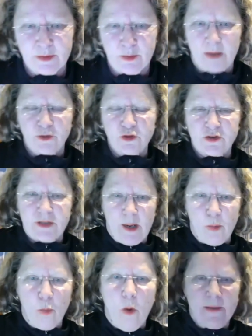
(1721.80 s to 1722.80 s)
to
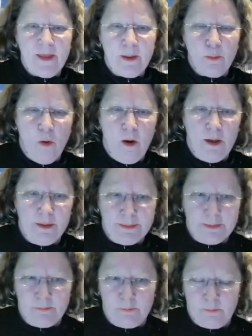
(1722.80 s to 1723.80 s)
understand why they want,
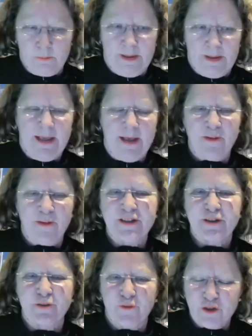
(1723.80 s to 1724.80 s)
if it's
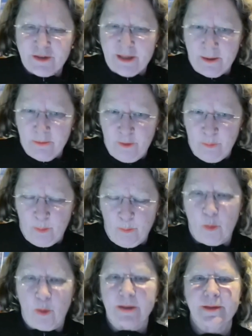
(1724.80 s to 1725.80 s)
their first set of reefing
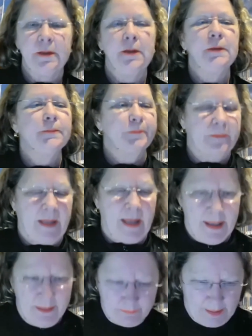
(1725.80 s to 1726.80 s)
points,
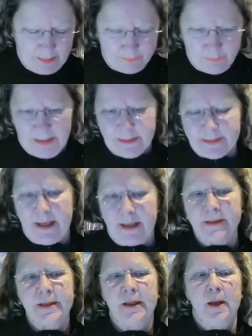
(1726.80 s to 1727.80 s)
okay, that makes
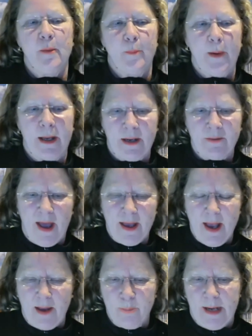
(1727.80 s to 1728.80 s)
sense. But
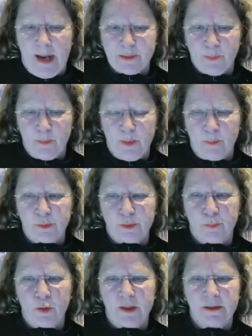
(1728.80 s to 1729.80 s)
I've been asked by people to
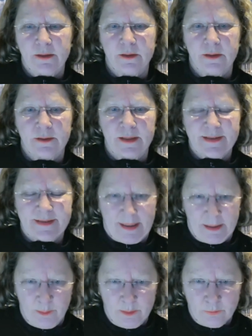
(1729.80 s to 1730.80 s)
put in the
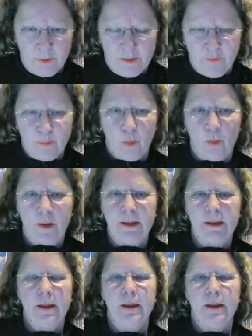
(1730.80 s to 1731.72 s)
second reefing point.